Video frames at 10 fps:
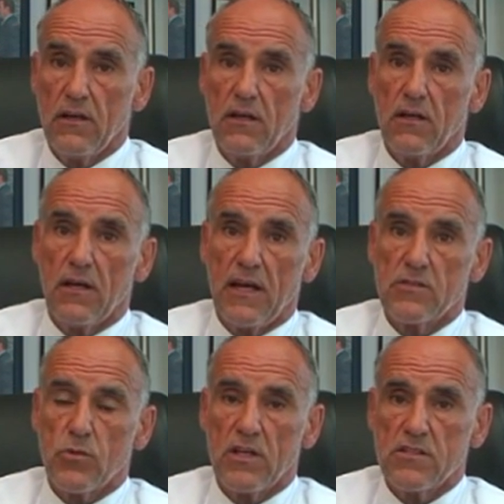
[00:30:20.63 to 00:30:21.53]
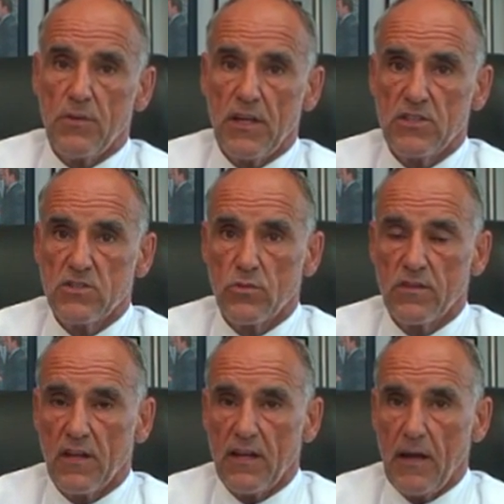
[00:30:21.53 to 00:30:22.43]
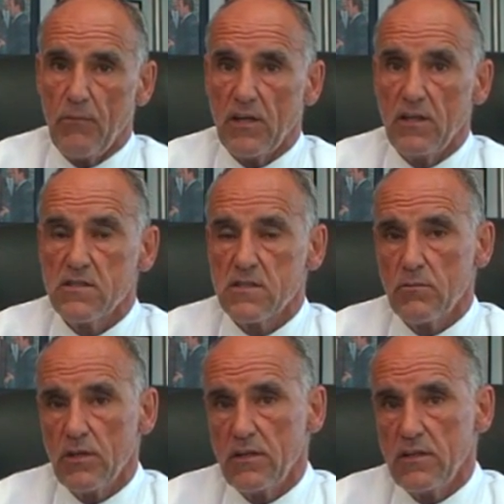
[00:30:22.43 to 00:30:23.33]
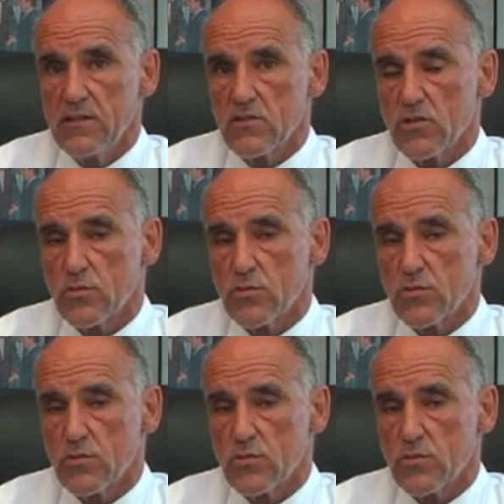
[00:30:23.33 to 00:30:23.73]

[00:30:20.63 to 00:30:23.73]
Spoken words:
as well as patients with dynamic instabilities